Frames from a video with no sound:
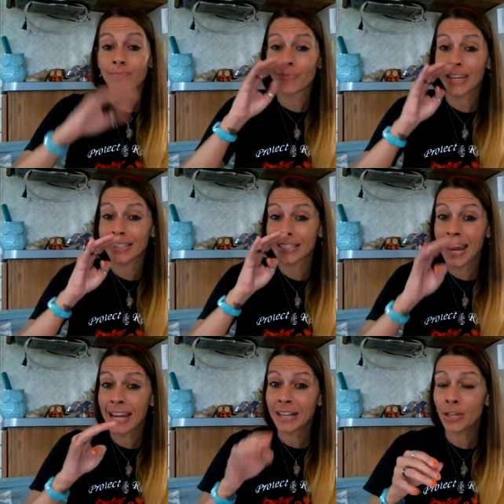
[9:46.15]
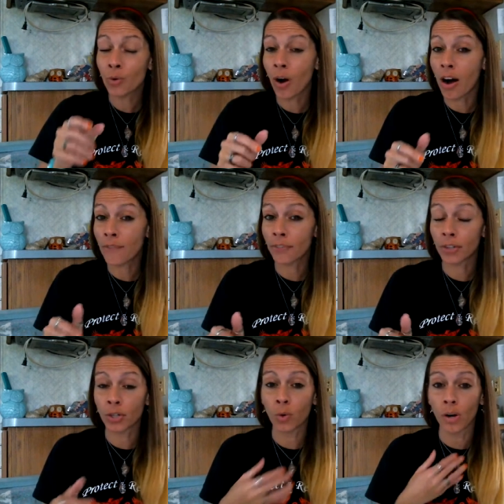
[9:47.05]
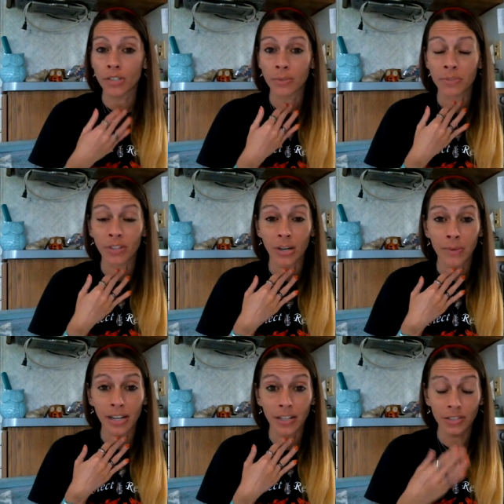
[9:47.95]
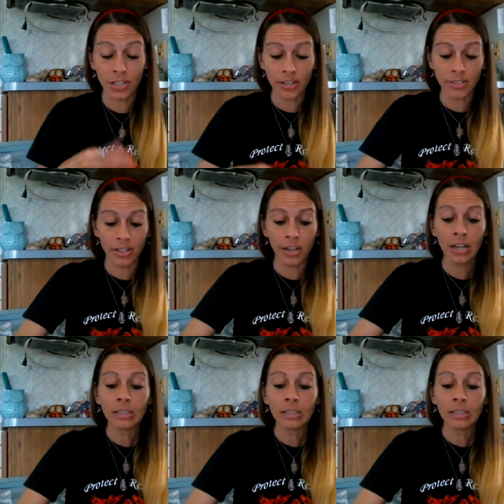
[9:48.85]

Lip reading: it's taken you off of your course. I'm sorry, I'm kind of congested.